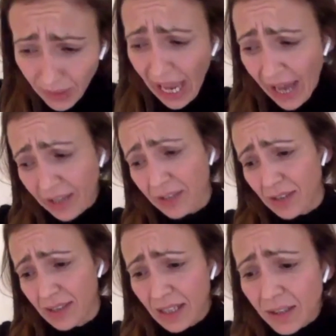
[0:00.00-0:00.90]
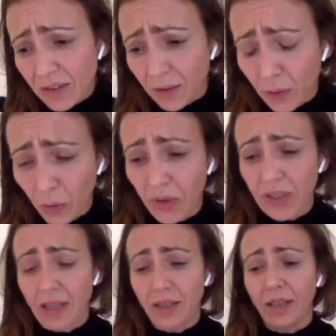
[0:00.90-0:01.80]
Adding to this, of course,
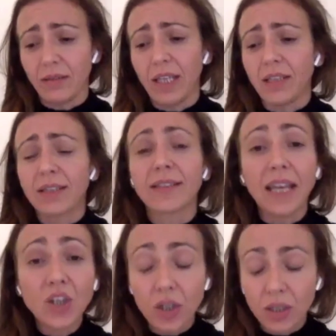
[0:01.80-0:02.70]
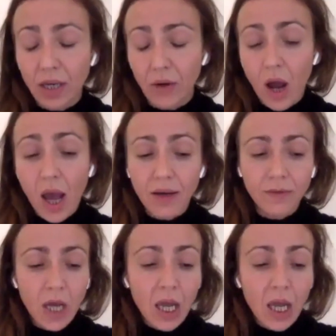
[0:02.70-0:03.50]
and in extension thereof,